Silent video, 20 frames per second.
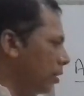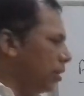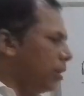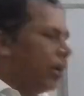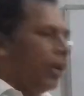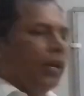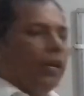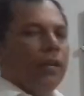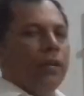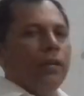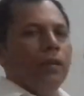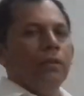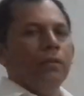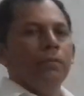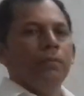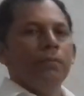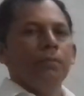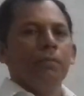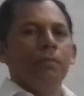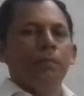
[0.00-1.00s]
then
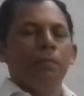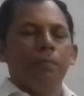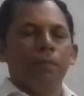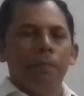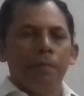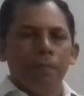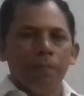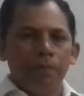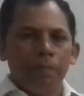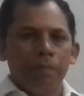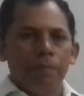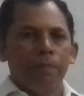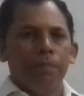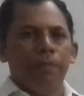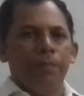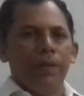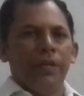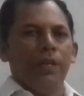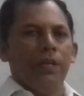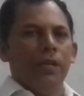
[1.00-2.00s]

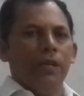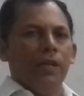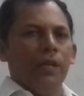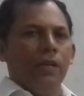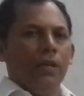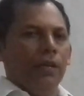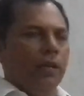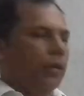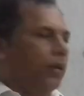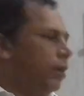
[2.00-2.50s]
p.